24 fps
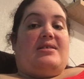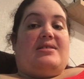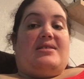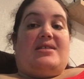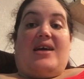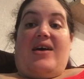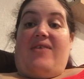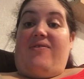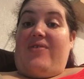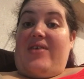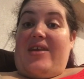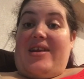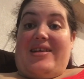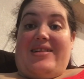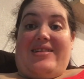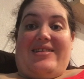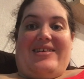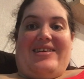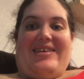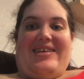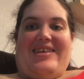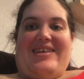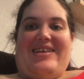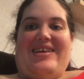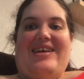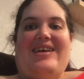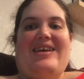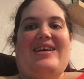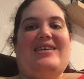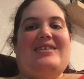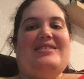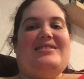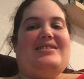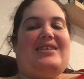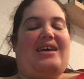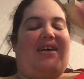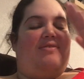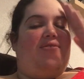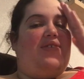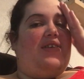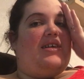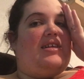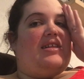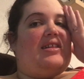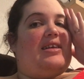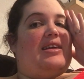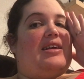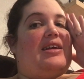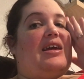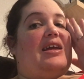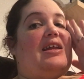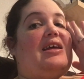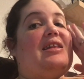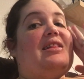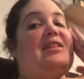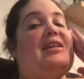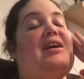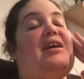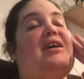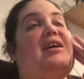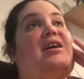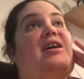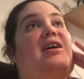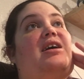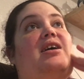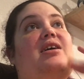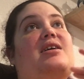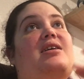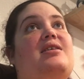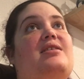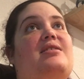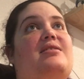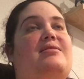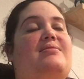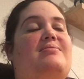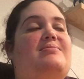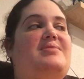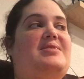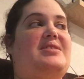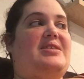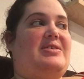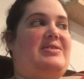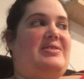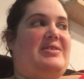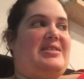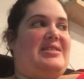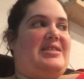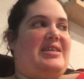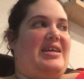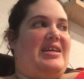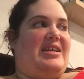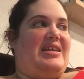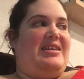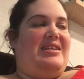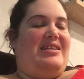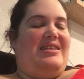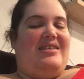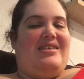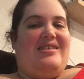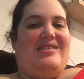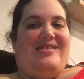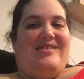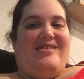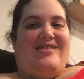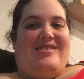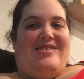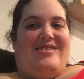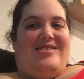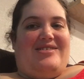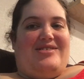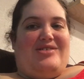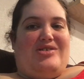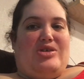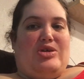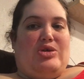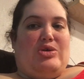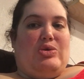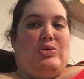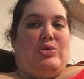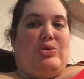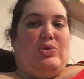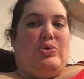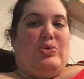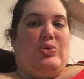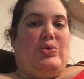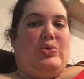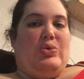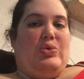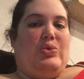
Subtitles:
definitely getting there, and I'm so excited to